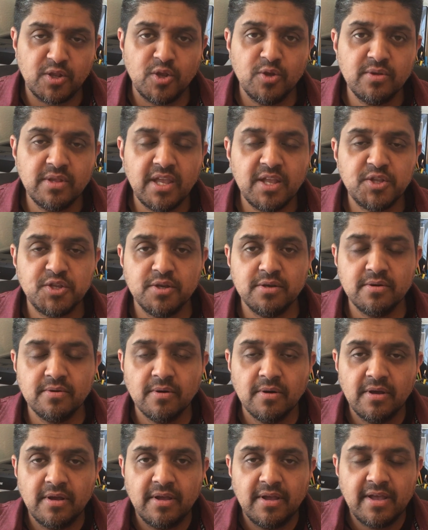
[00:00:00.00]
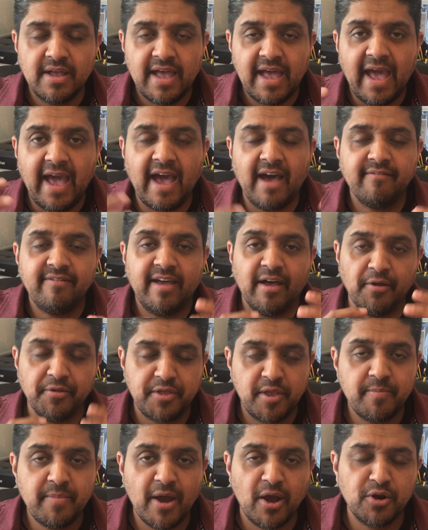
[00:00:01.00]
you need to have
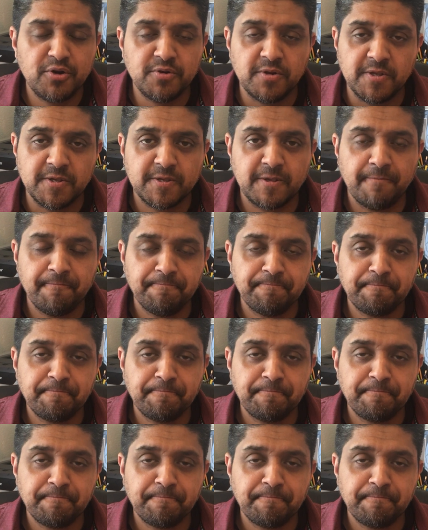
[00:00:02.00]
healthy boundaries.